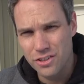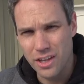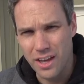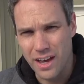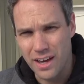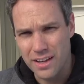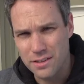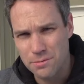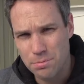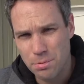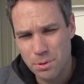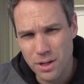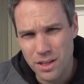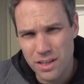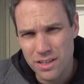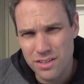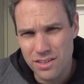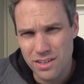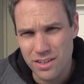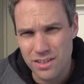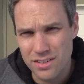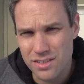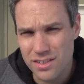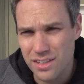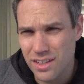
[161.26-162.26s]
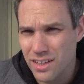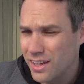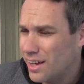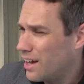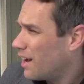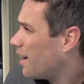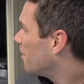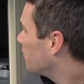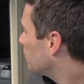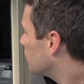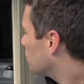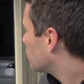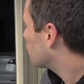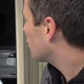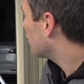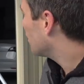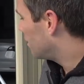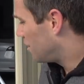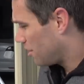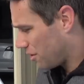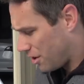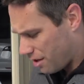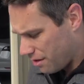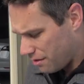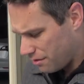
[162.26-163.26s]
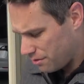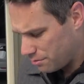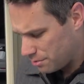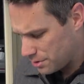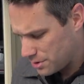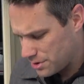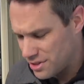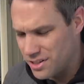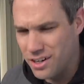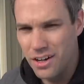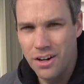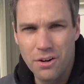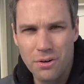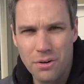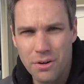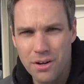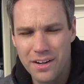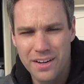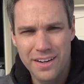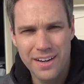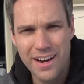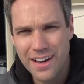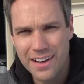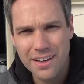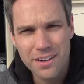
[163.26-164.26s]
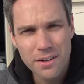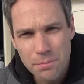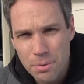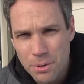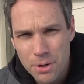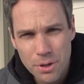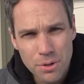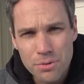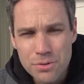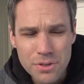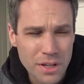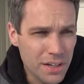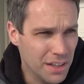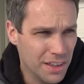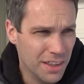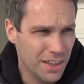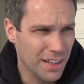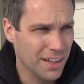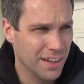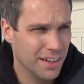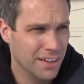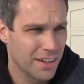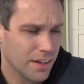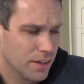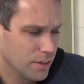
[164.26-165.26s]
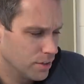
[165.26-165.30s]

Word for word: So yeah, it's pretty easy to see. Obviously they're covered with snow. Not gonna produce anything.